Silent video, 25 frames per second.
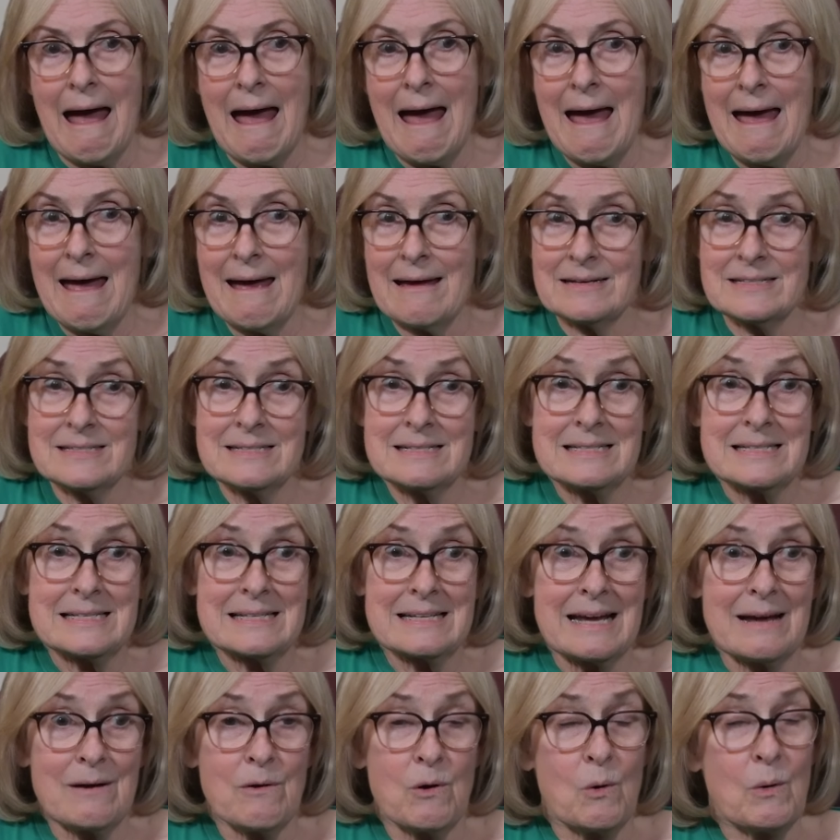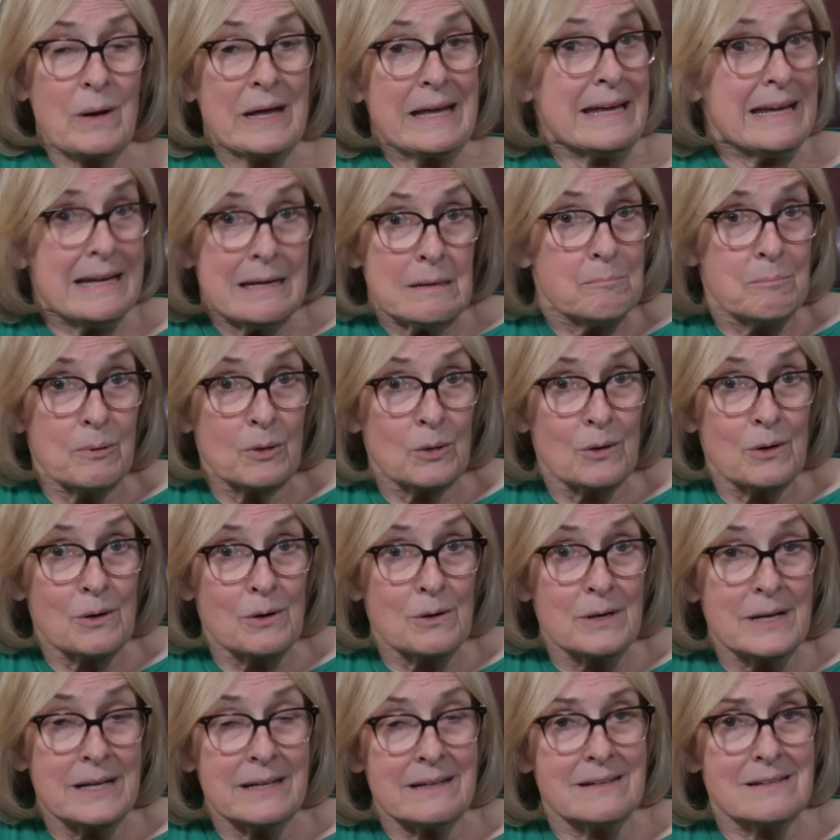And
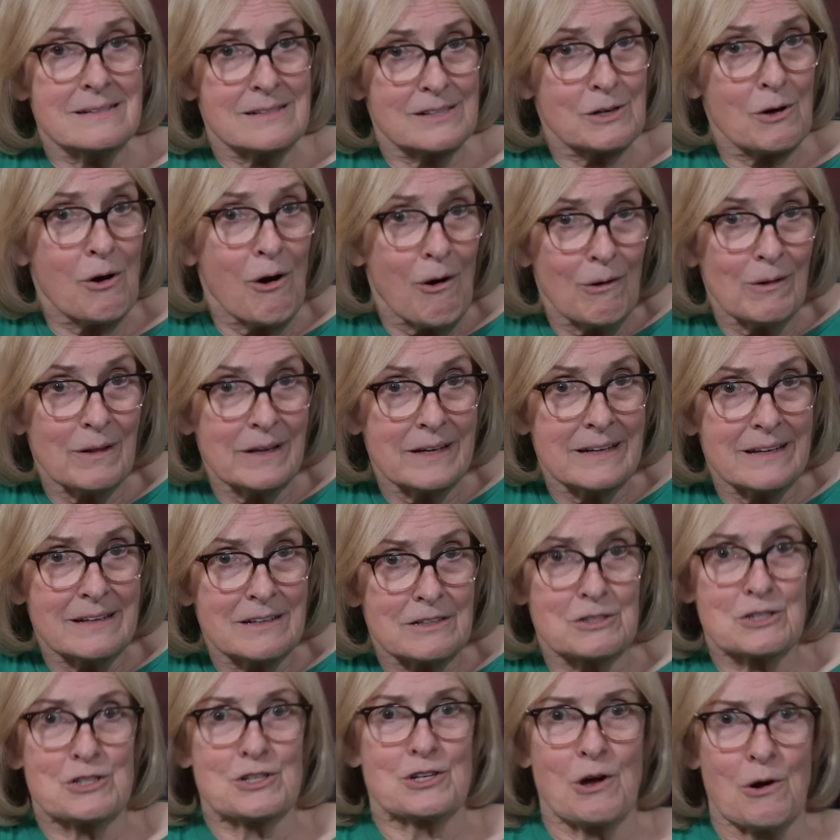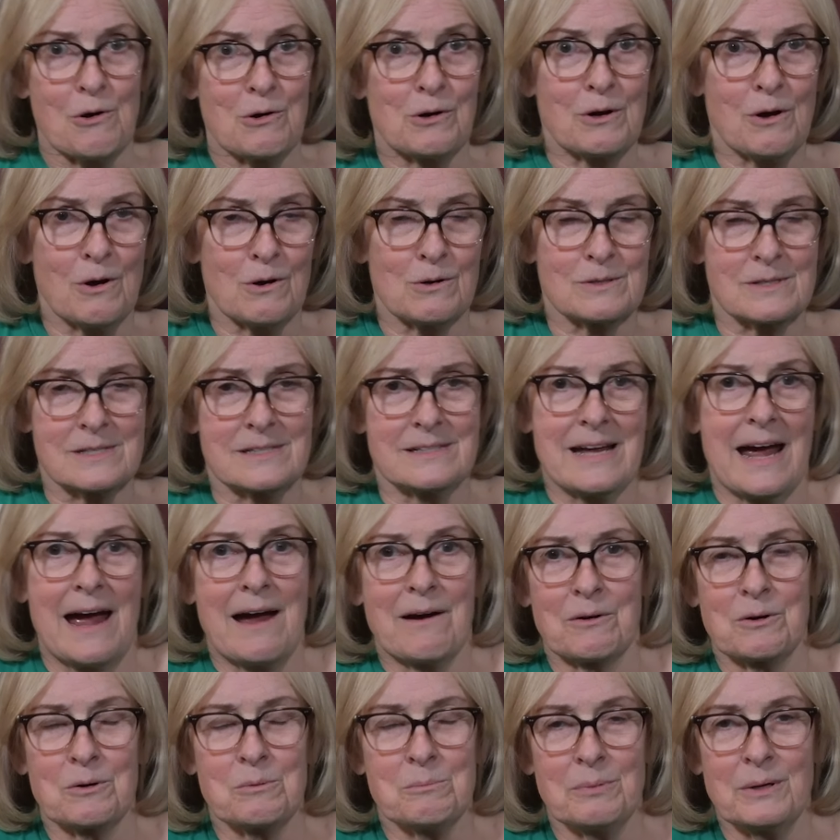eBird is calling it Choco's
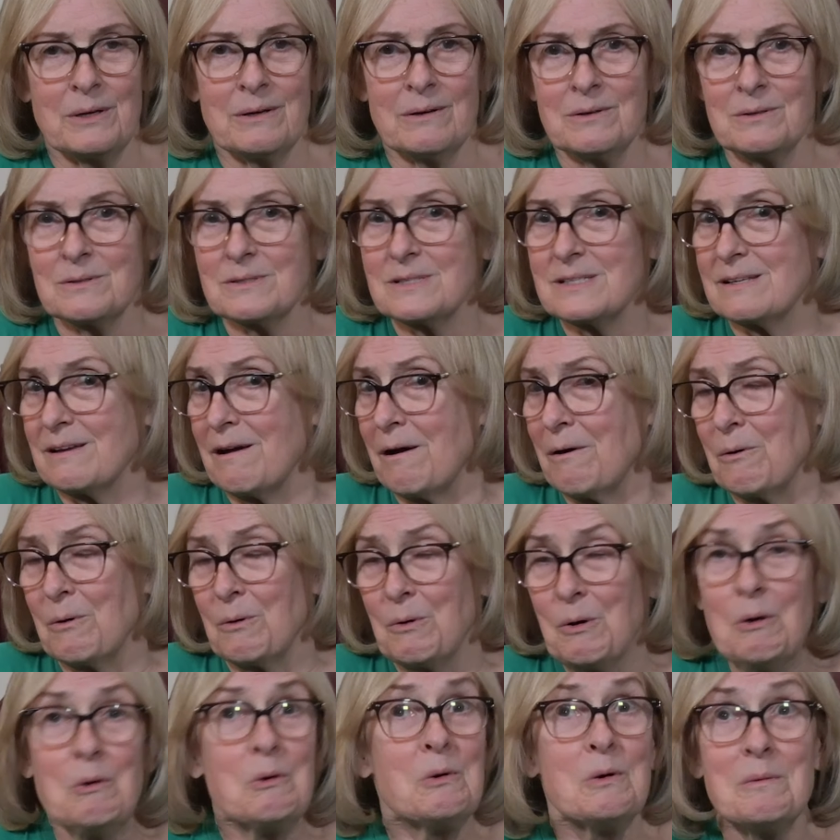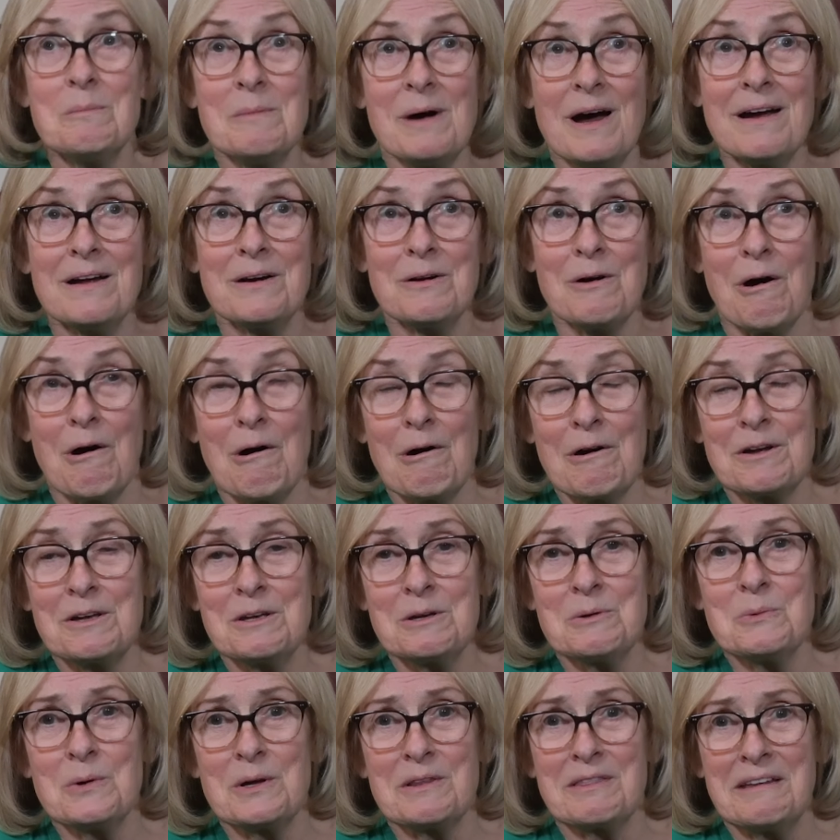dagger bill, so who am I to
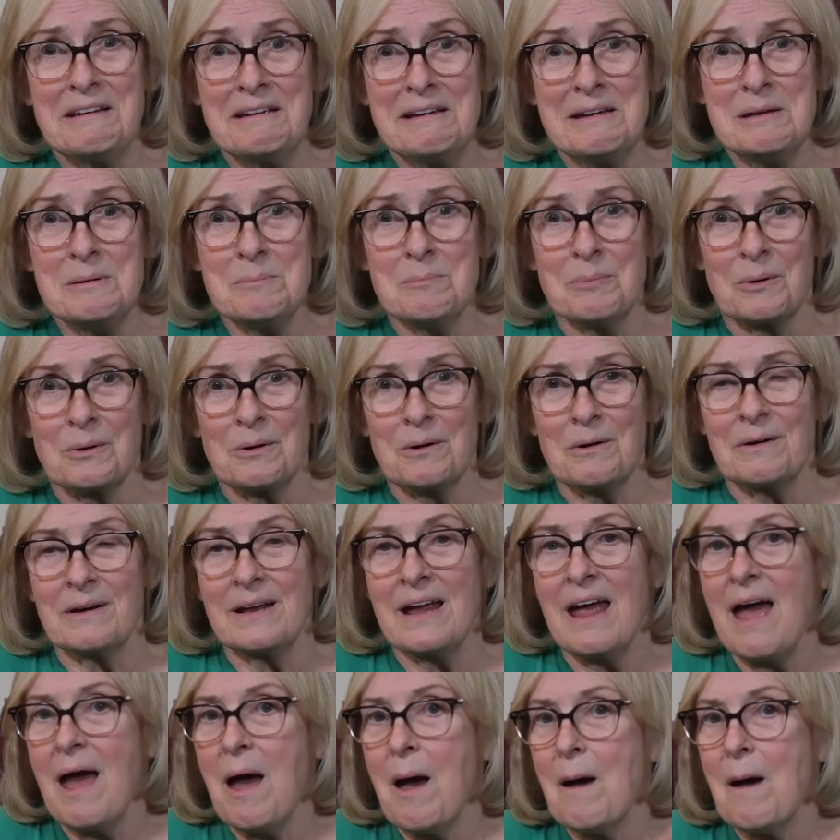argue with eBird?